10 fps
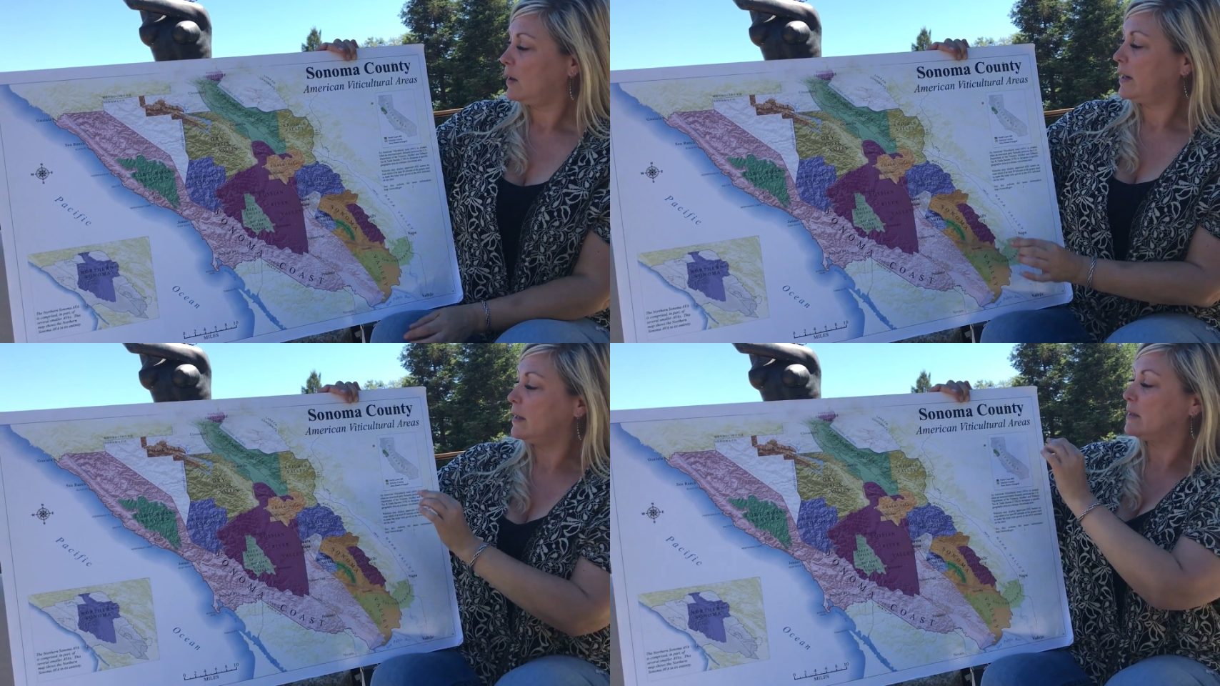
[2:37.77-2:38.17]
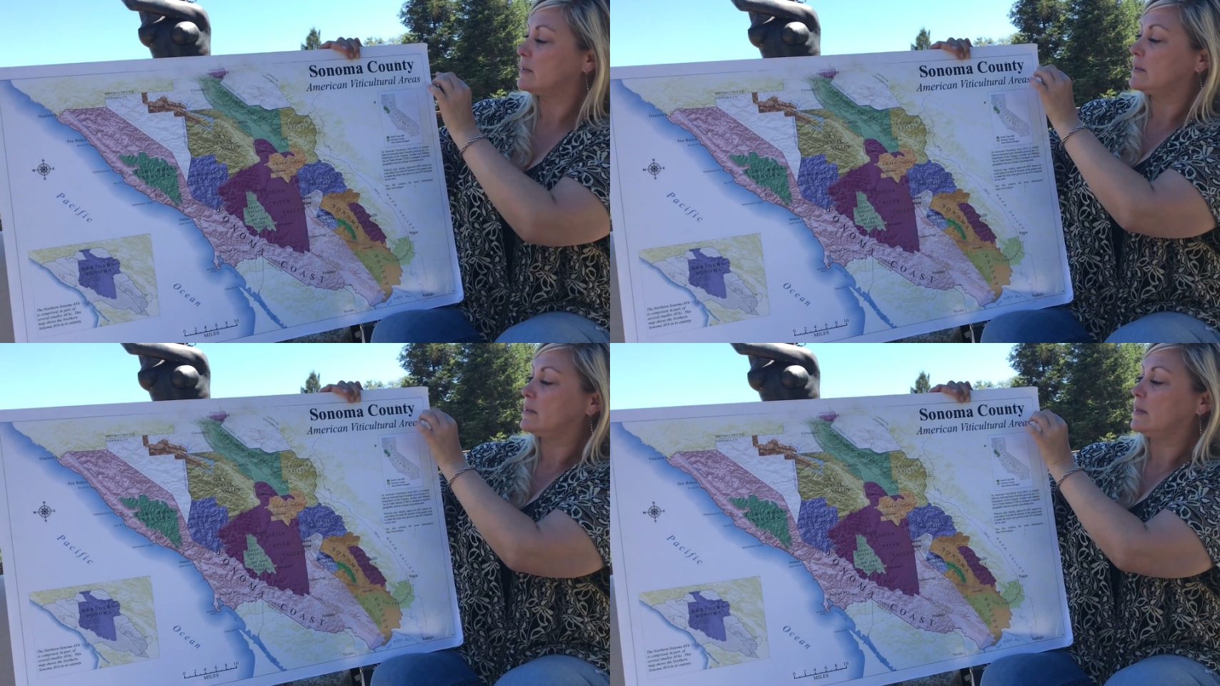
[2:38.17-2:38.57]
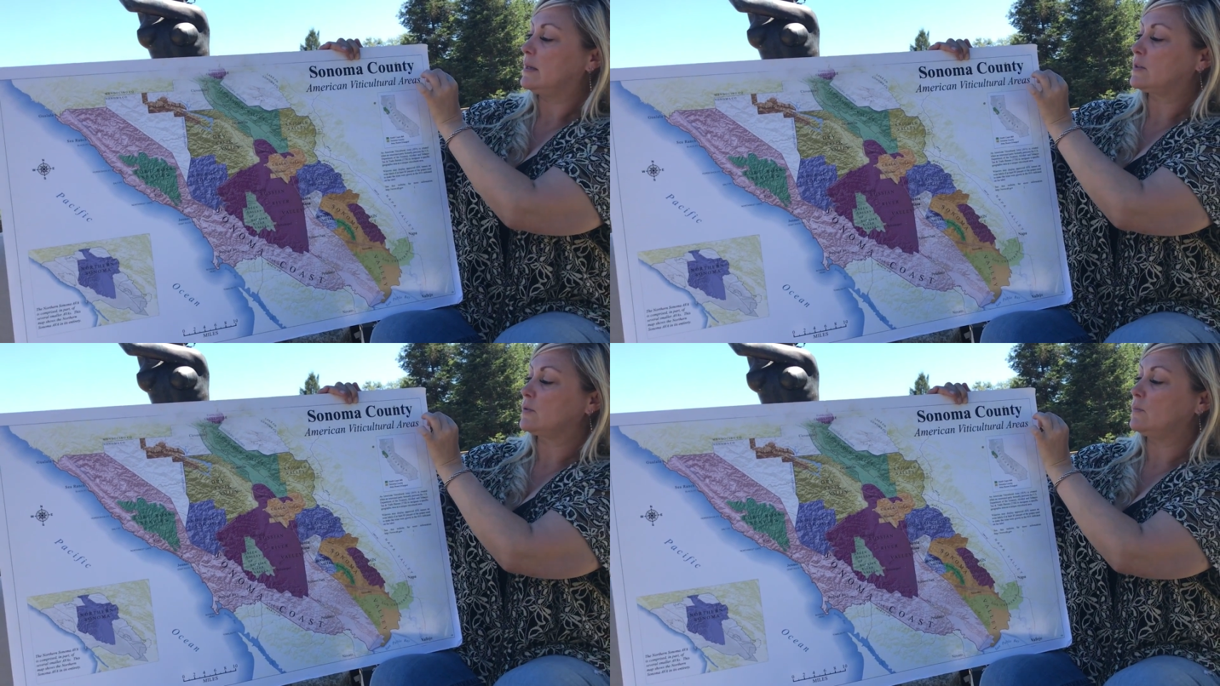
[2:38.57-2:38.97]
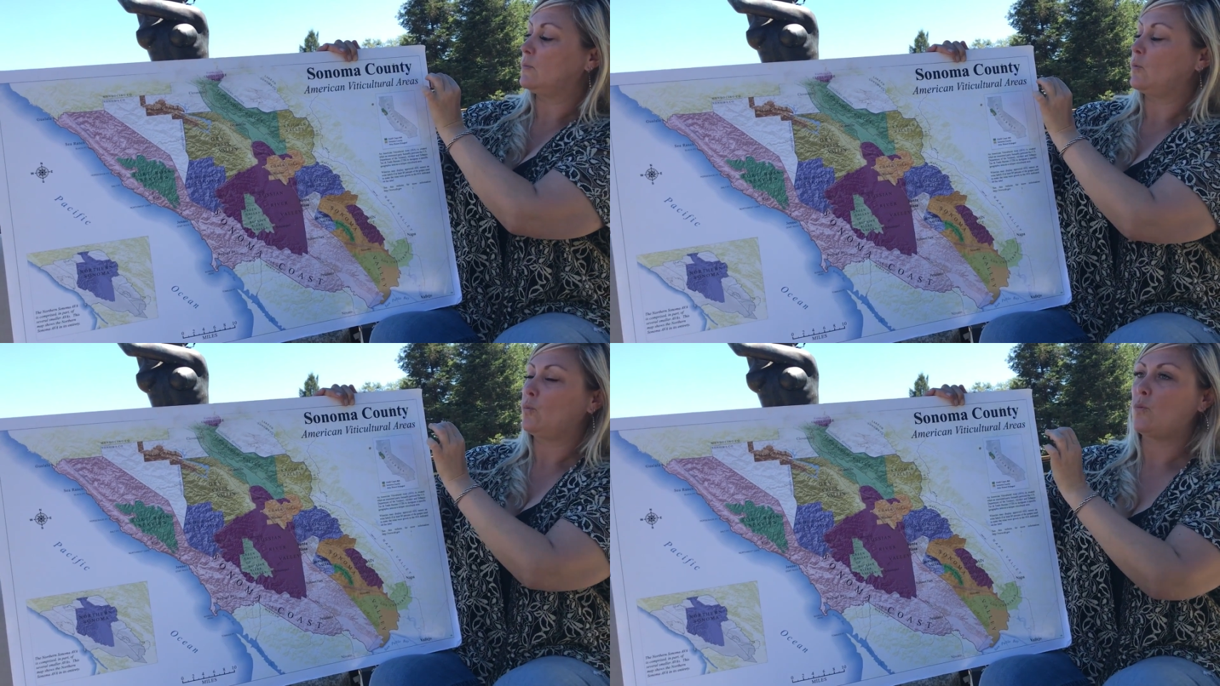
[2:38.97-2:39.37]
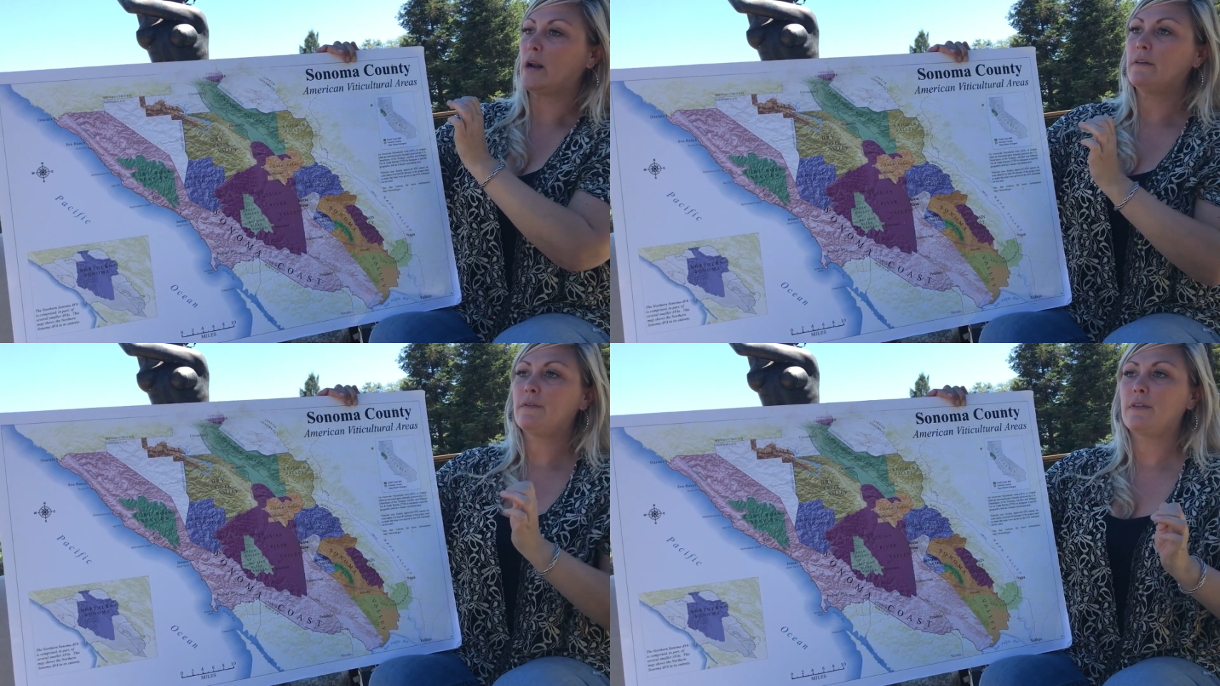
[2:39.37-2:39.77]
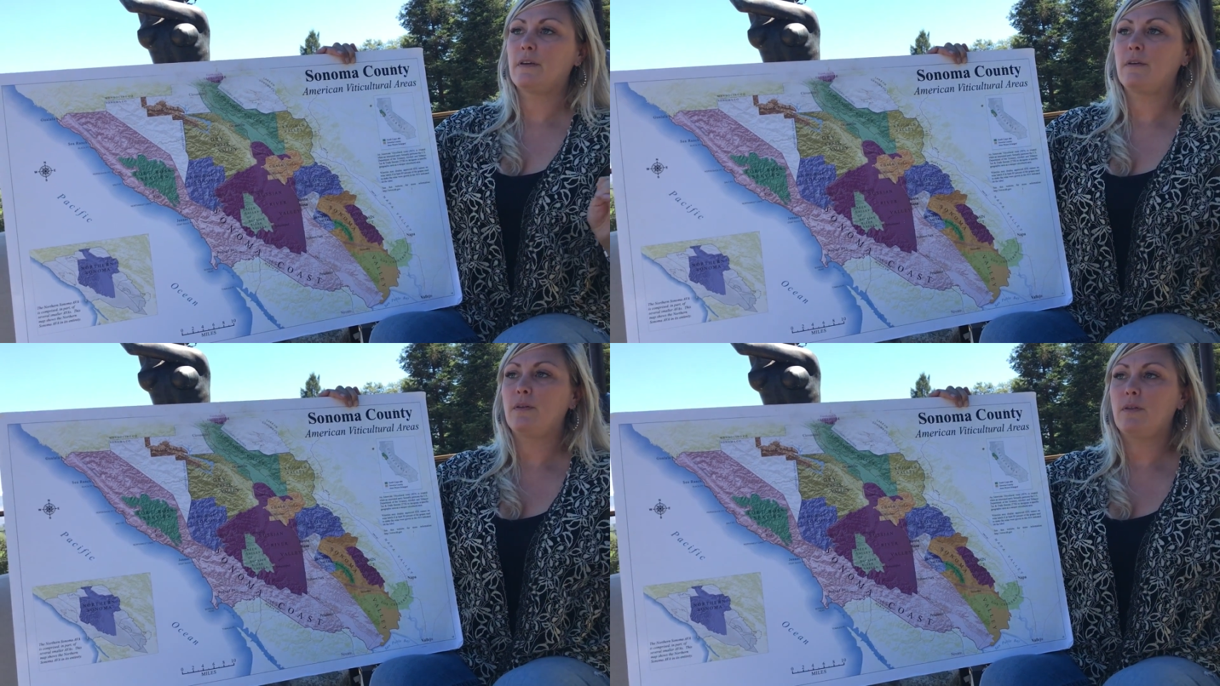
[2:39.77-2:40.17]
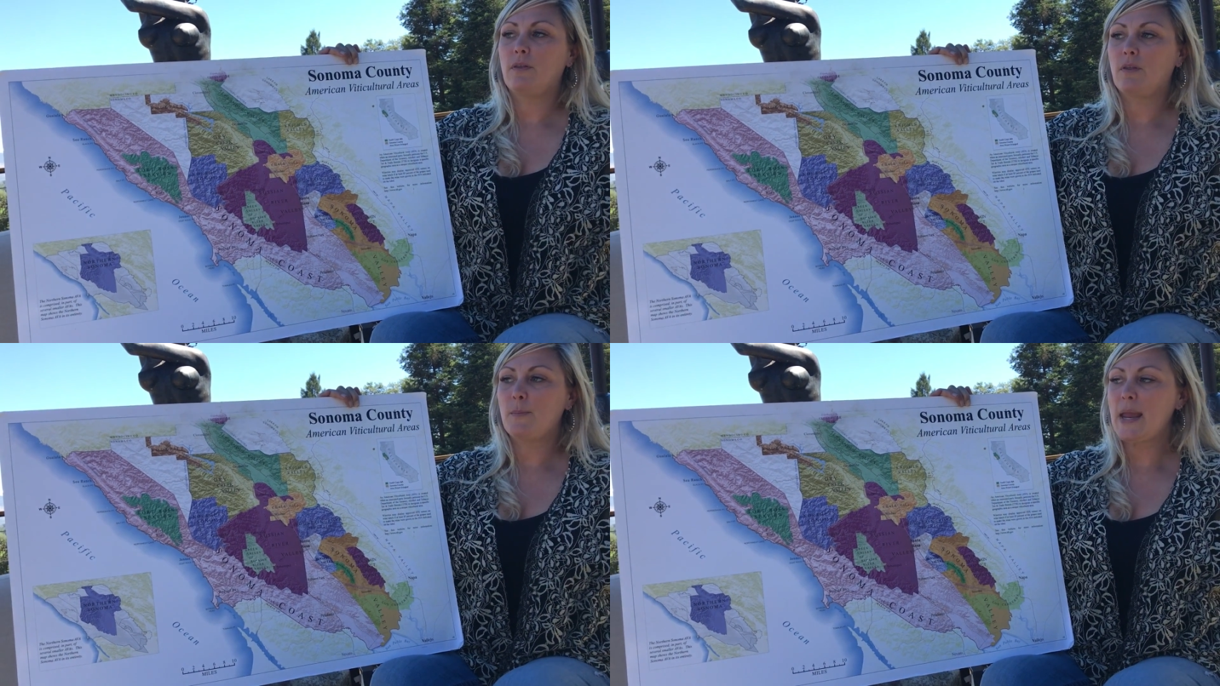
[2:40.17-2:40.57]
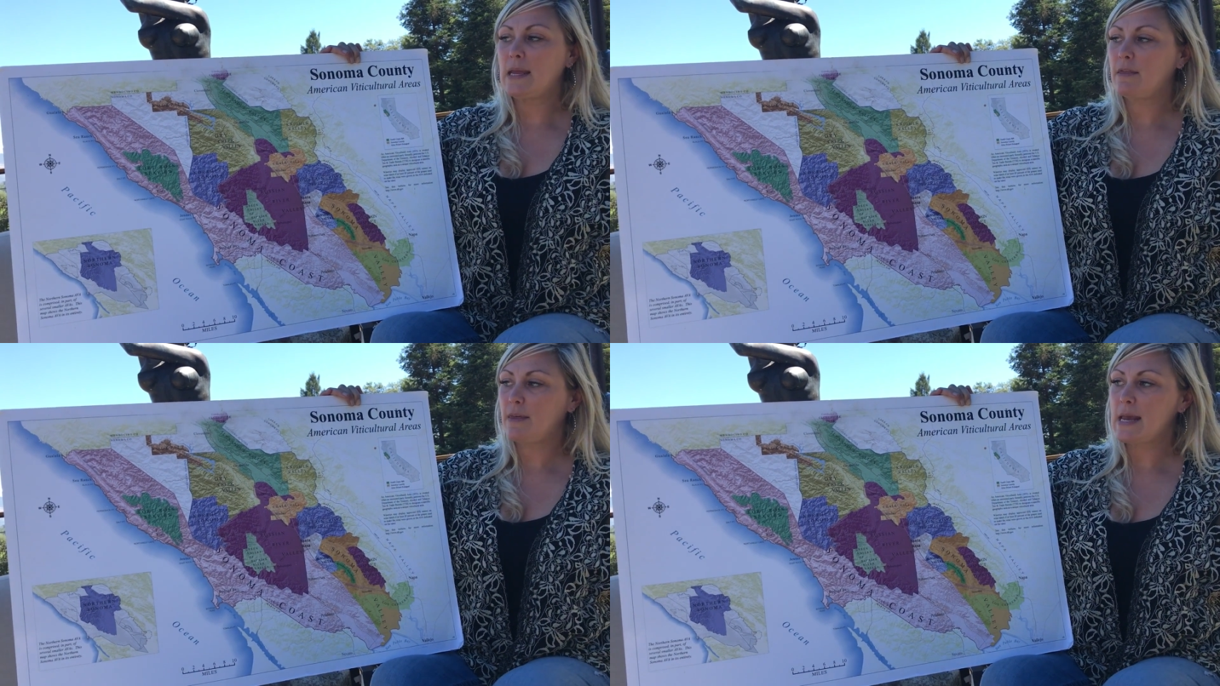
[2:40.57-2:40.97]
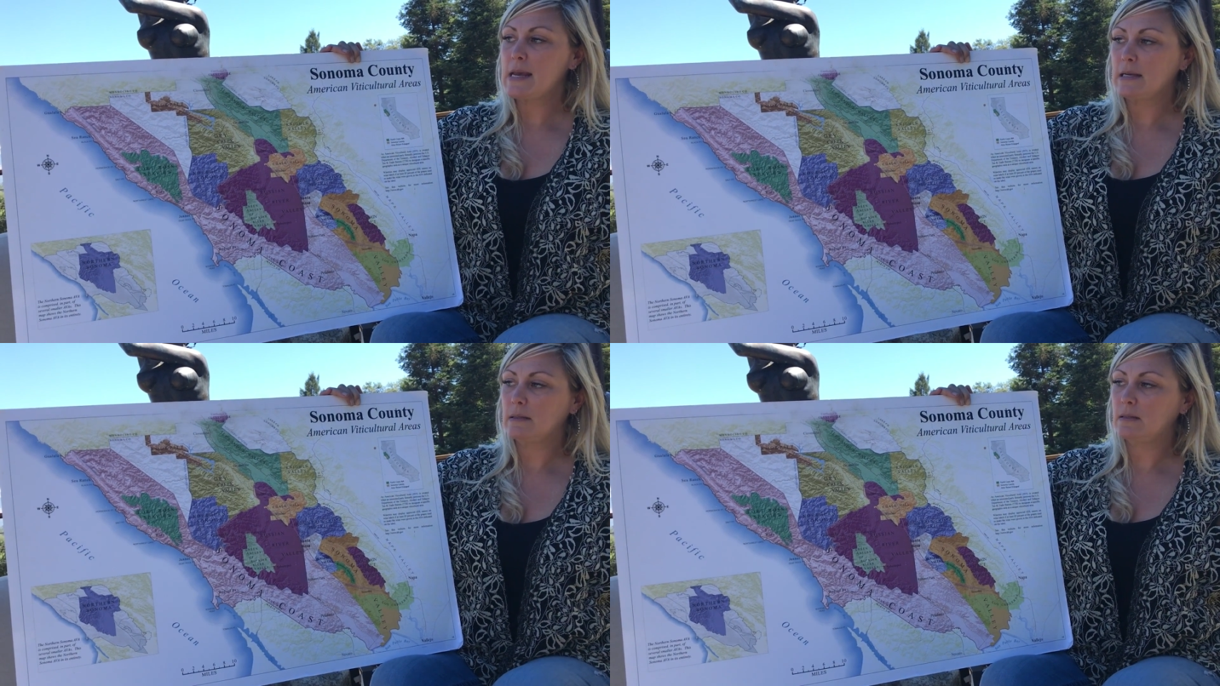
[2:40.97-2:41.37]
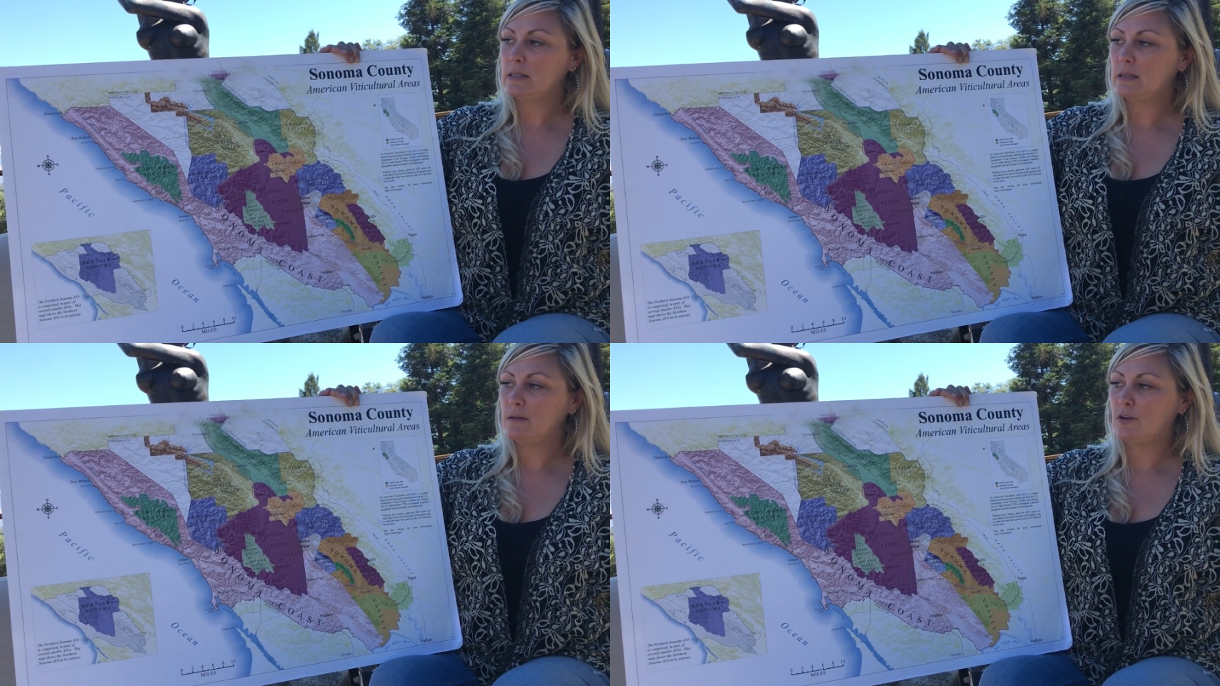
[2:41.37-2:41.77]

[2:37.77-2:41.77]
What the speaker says: it's one of the main things,